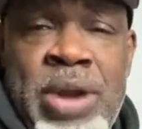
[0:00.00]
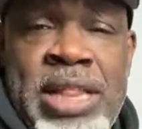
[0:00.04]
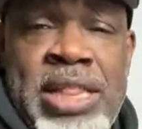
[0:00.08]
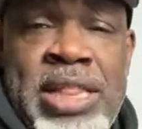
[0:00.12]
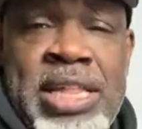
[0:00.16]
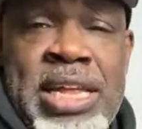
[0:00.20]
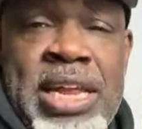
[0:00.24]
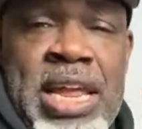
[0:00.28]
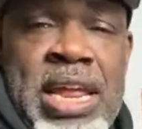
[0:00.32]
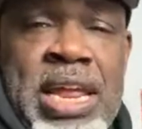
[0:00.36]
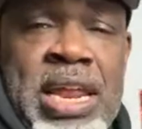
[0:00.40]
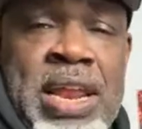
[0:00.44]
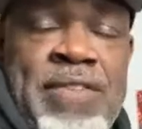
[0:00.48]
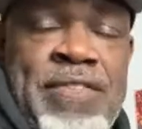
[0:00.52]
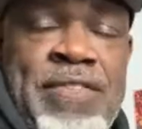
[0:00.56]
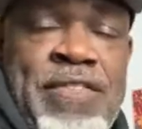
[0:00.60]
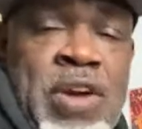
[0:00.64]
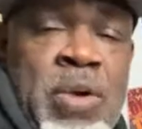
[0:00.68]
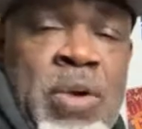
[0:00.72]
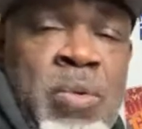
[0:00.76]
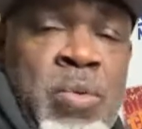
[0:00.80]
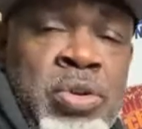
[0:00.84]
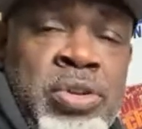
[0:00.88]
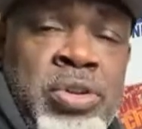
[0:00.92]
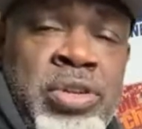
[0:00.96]
I think
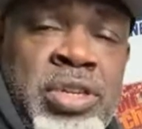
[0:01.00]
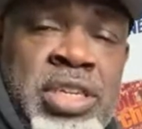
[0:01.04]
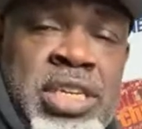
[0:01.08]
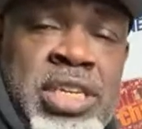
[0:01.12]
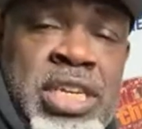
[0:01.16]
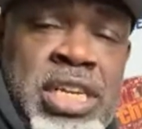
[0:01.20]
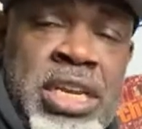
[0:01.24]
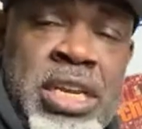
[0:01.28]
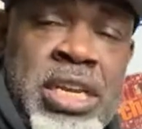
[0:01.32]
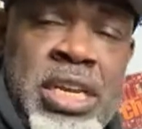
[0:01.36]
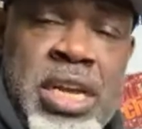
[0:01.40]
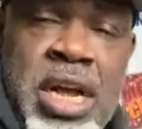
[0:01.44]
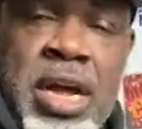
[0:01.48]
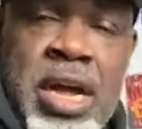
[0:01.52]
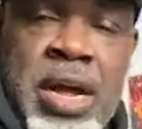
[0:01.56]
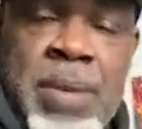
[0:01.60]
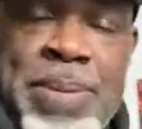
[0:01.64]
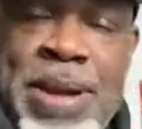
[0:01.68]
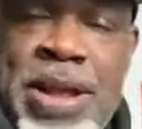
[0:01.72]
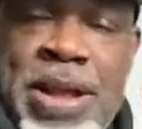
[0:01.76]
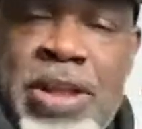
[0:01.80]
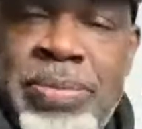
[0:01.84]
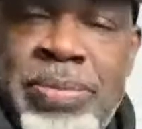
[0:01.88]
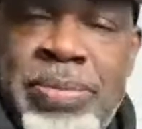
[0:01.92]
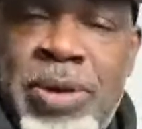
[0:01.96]
NFL wants to see
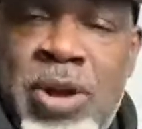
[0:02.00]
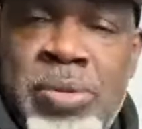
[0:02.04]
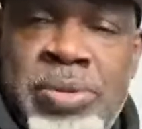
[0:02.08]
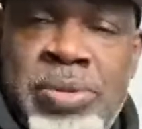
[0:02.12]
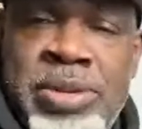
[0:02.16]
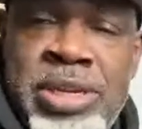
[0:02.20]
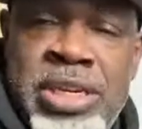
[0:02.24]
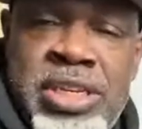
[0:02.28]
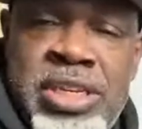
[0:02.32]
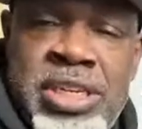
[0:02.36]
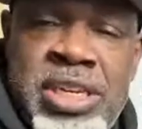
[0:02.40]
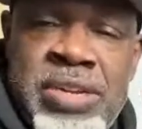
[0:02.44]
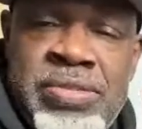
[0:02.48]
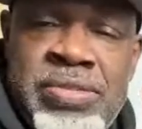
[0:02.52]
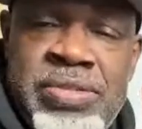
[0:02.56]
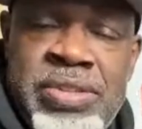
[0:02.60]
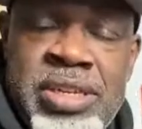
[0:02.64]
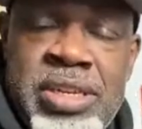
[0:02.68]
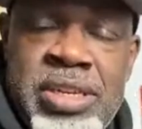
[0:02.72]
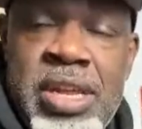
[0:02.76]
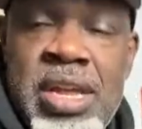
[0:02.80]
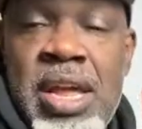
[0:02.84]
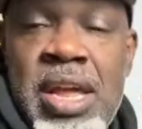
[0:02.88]
Patrick Mahomes and the Chiefs.